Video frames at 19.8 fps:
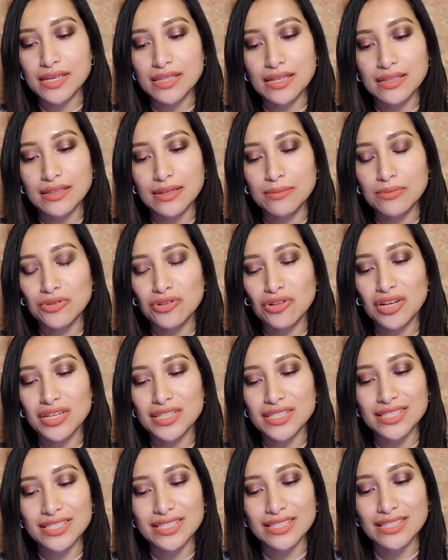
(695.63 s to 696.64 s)
The lip
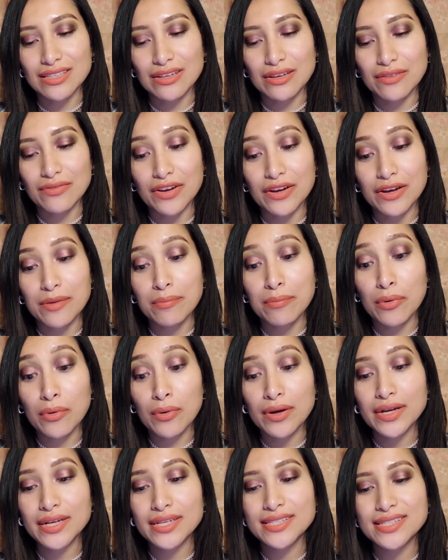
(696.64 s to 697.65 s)
glosses look very
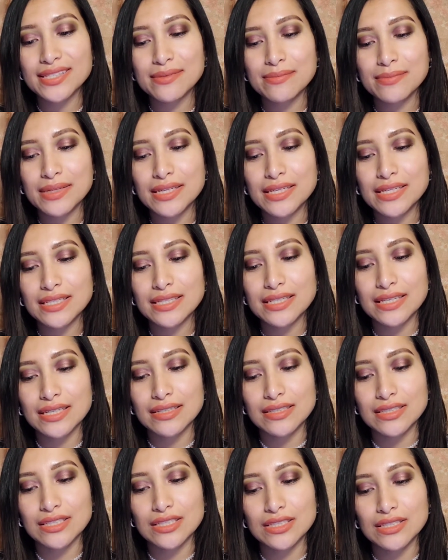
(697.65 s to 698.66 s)
boring to me,
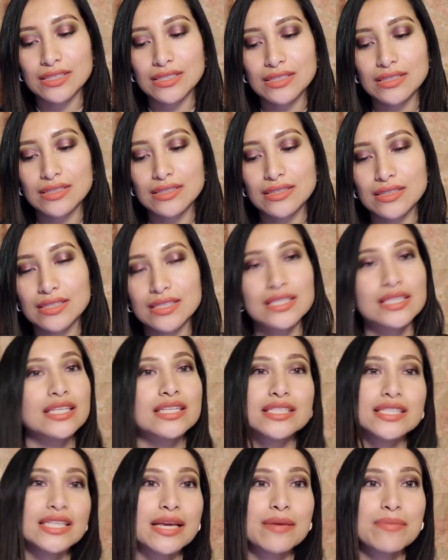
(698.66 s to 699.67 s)
and just the
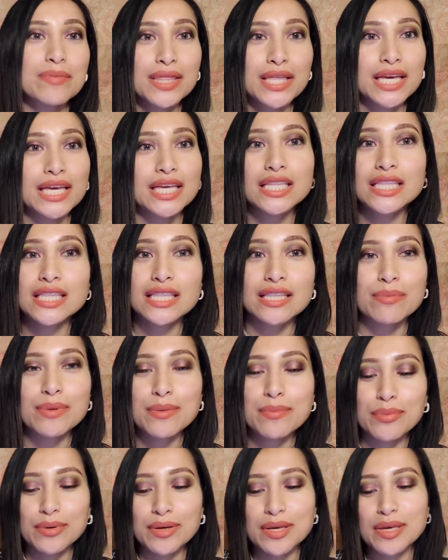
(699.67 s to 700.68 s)
same thing that
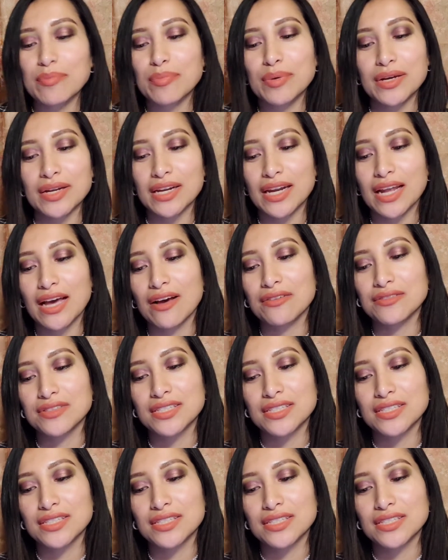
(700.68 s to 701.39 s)
people keep putting out.